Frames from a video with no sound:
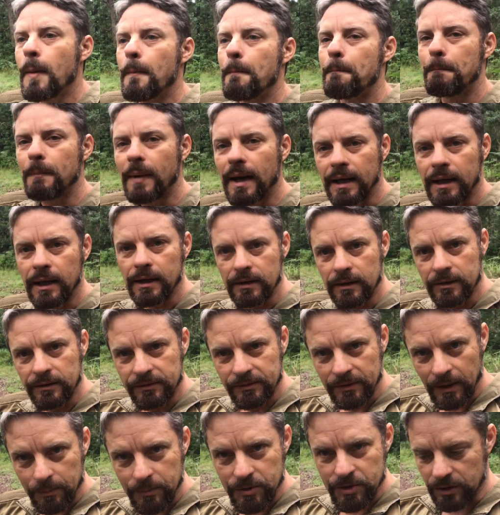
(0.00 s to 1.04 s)
making
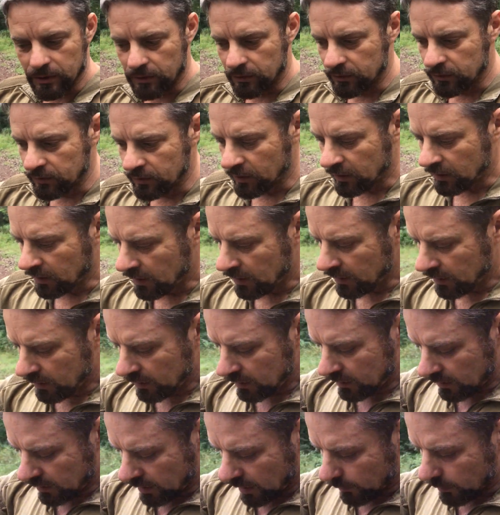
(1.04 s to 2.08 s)
assumptions,
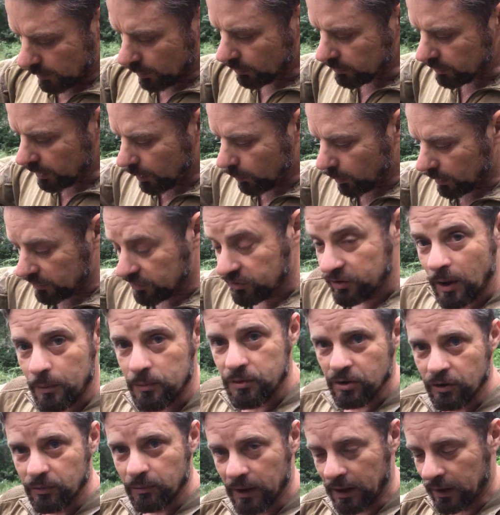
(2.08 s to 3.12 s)
and we all know what
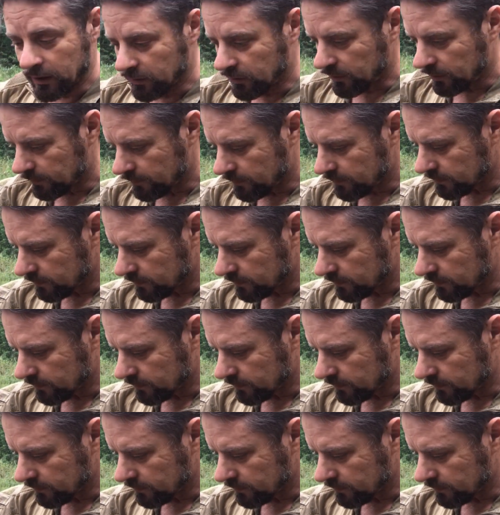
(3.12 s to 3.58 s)
assumption means.